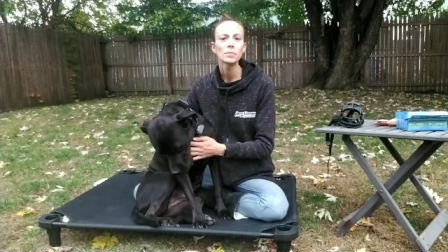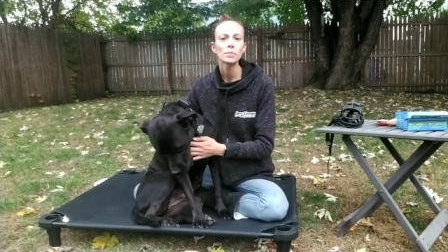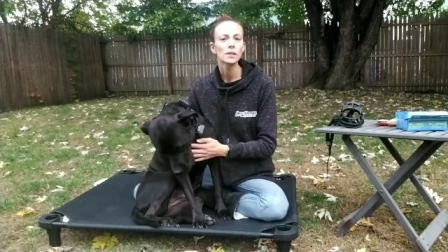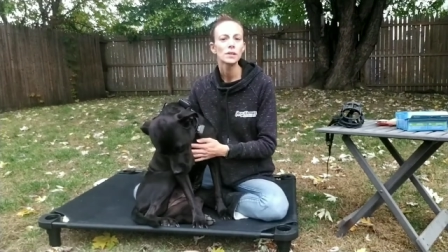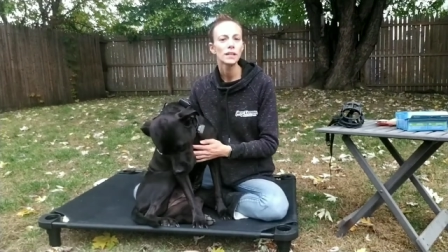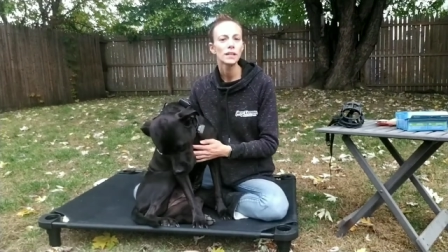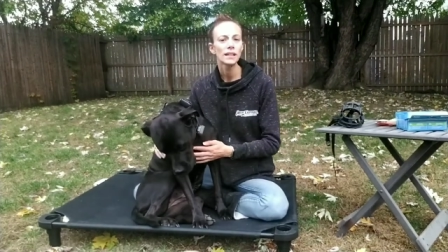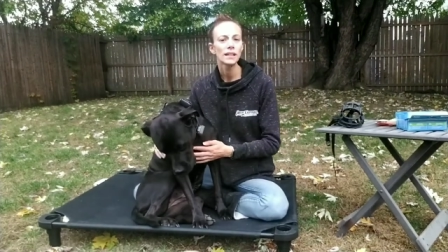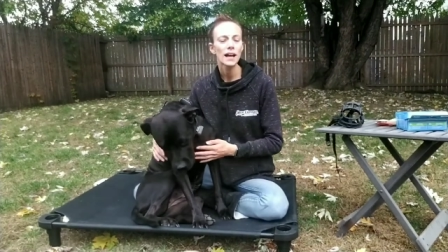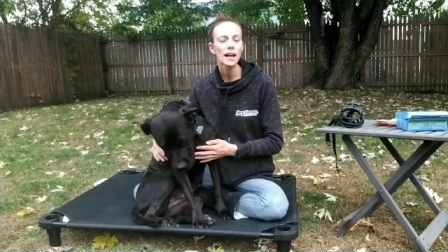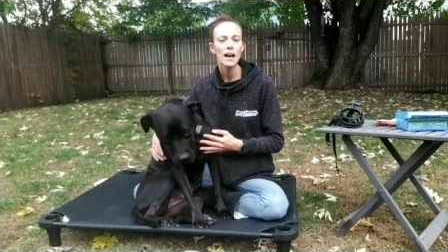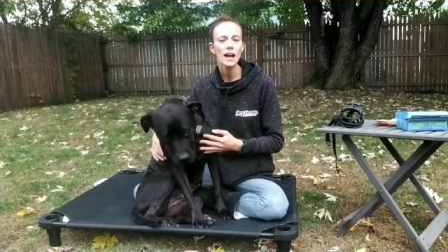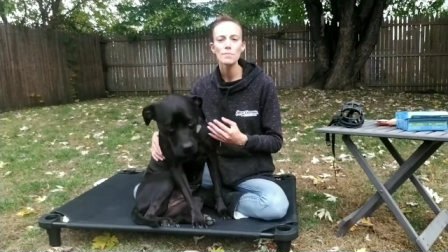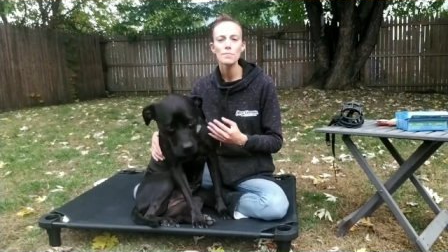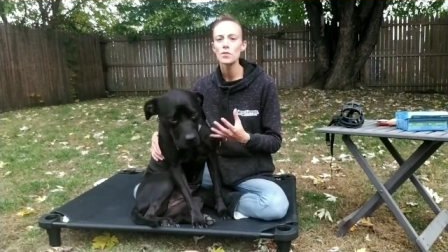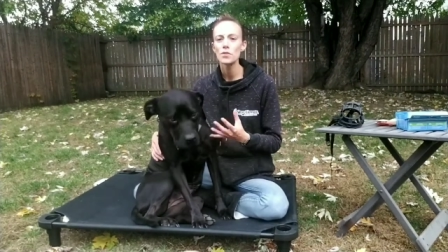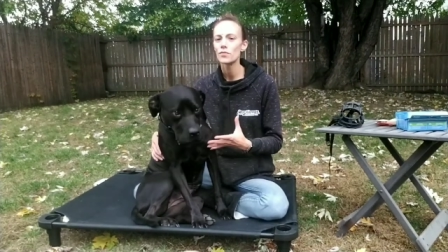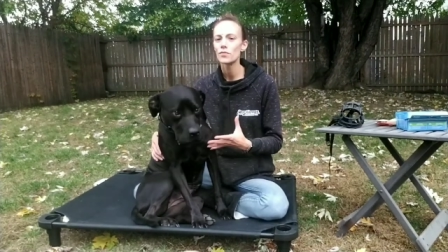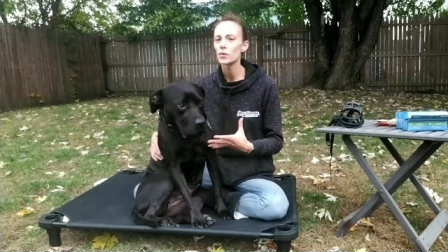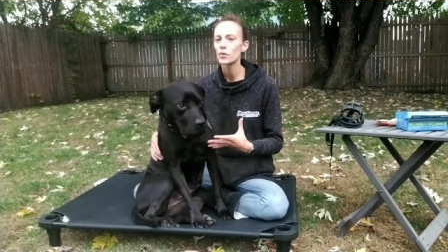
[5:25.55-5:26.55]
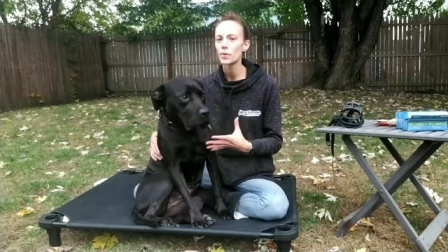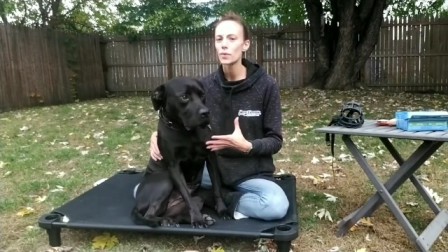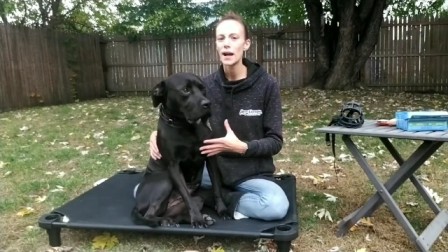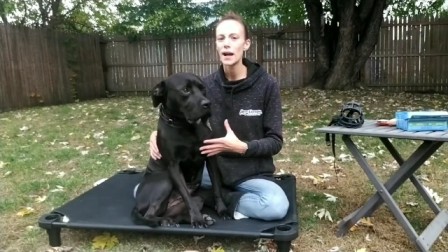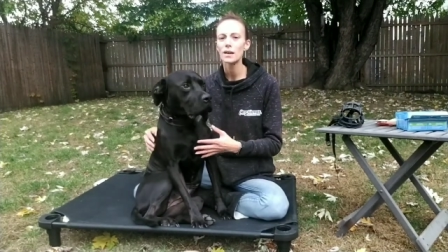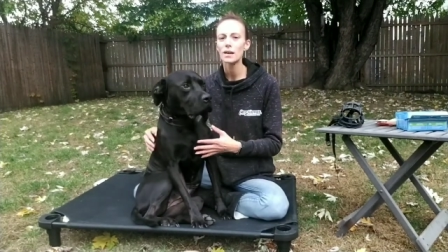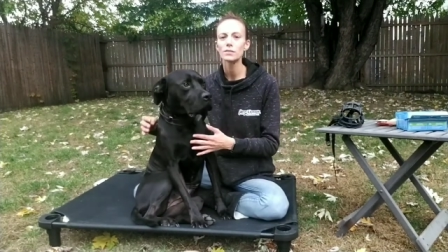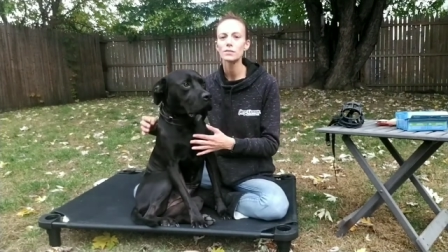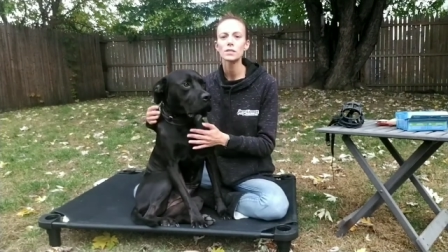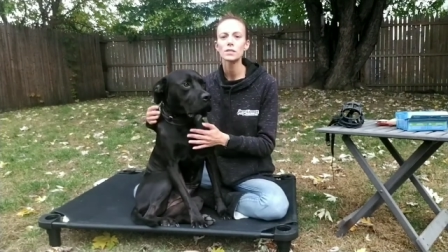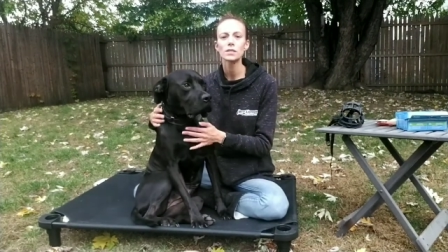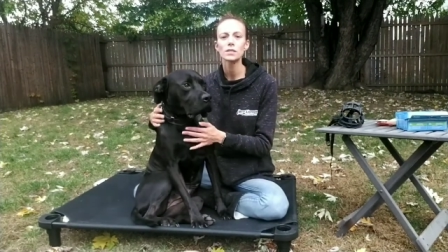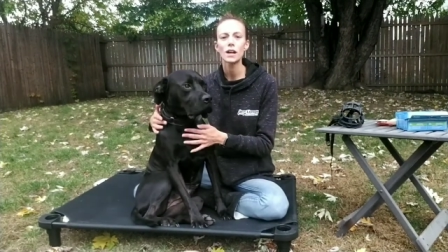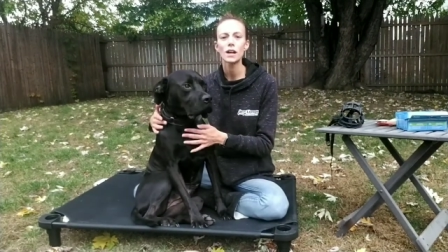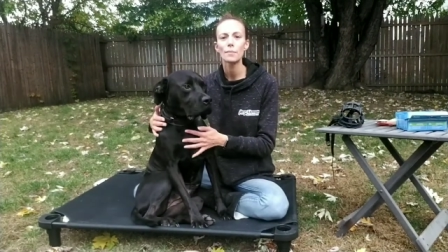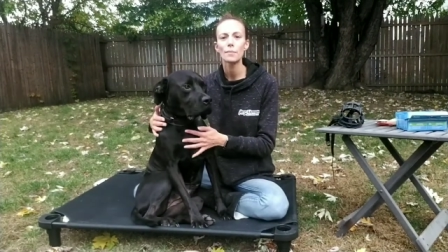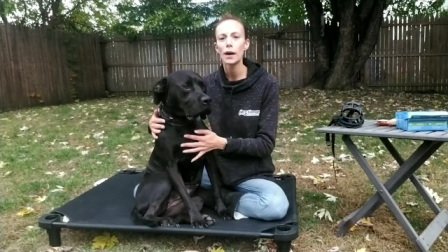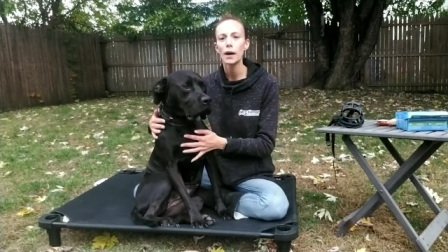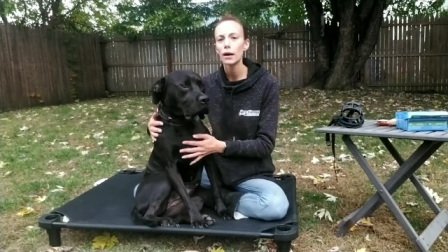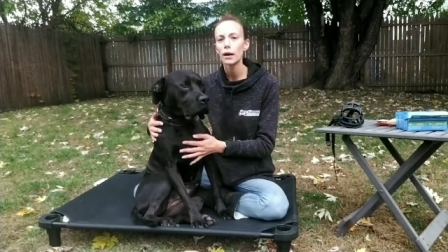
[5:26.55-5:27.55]
Put it on, move it around,
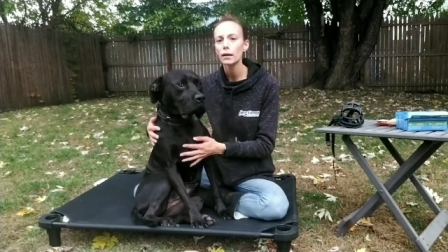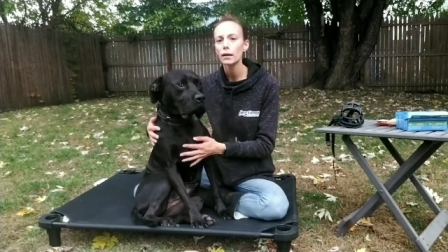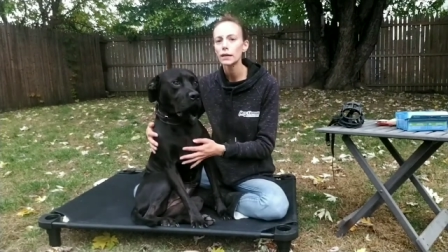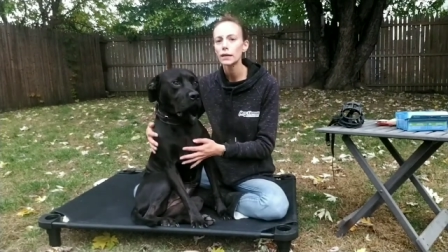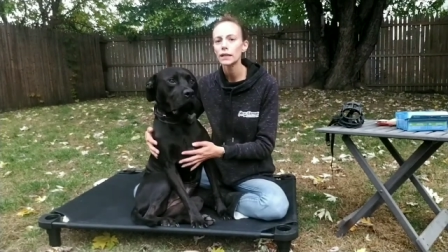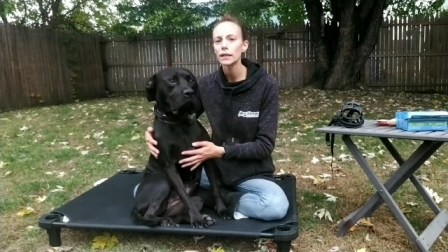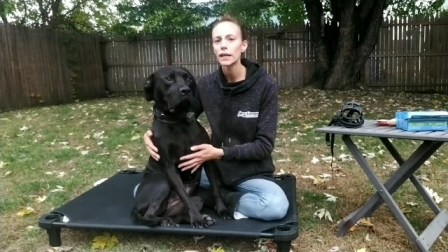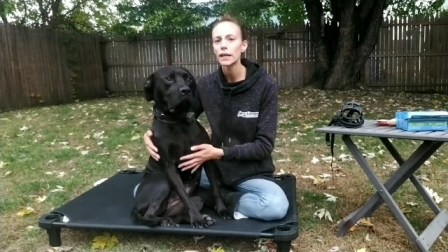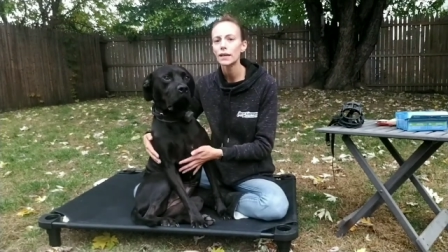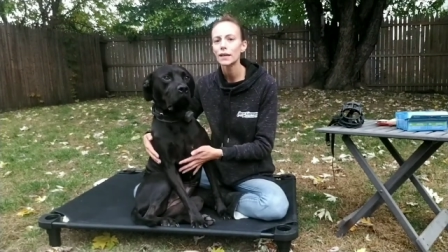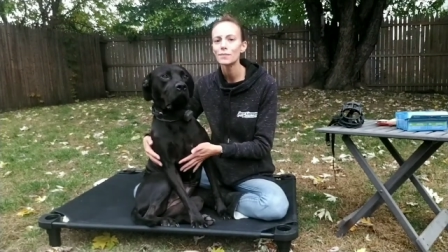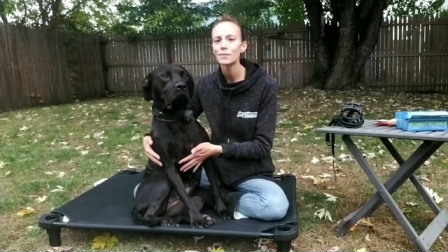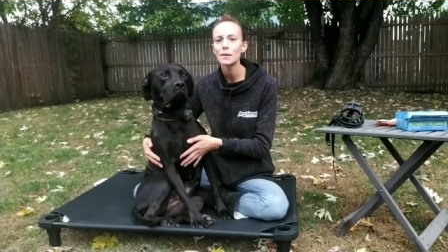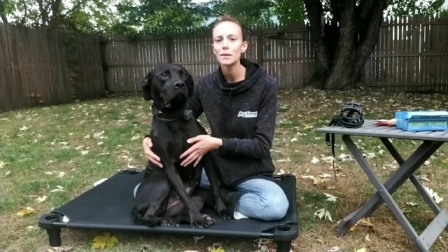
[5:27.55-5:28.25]
start buckling it,